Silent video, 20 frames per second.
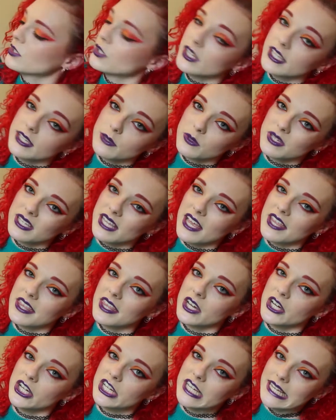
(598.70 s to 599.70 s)
So this was
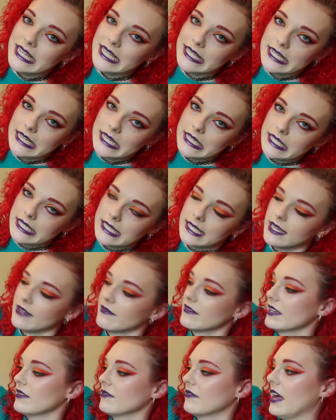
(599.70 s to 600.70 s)

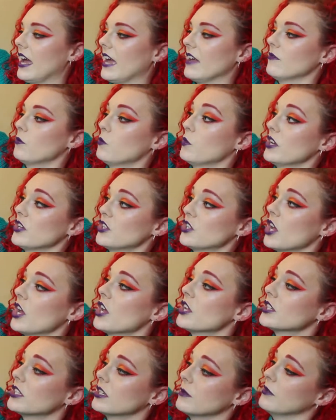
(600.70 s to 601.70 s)
£36.75, which,
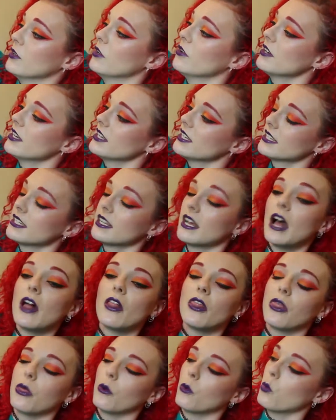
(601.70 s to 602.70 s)
to be honest,
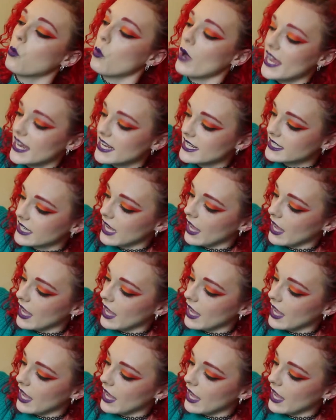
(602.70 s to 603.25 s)
the weight